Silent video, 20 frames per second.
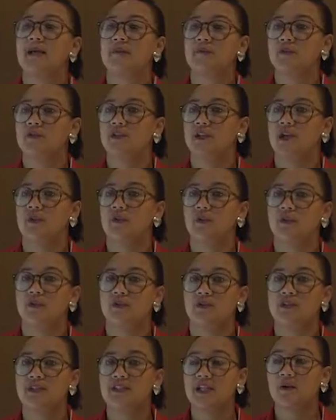up today
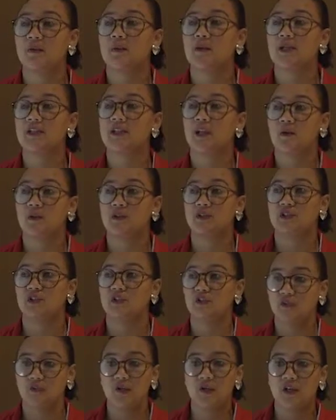because someone that was
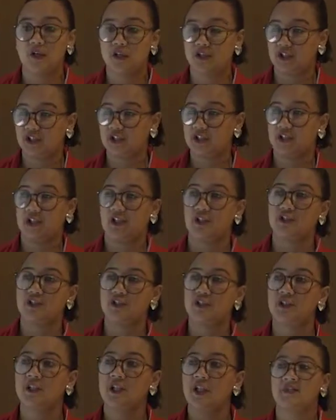in your
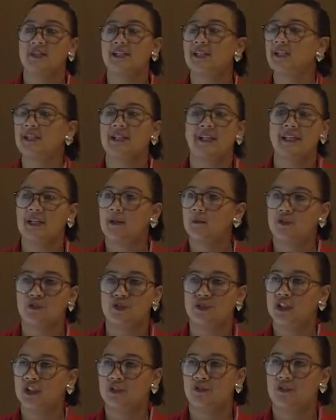generation didn't get up to
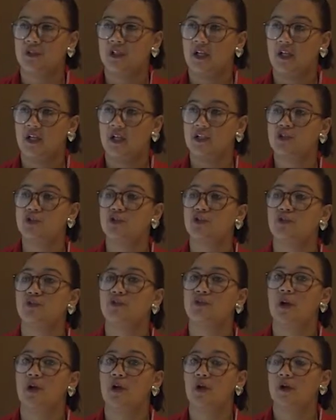see today, so
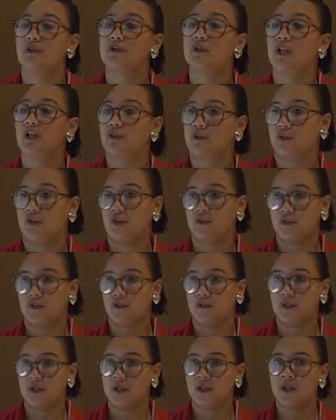you go out and you go
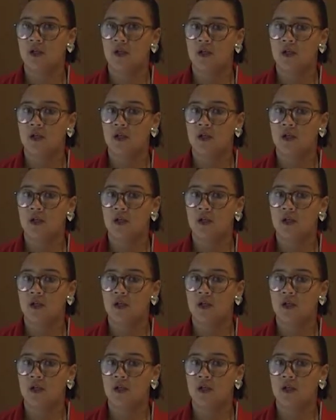do it.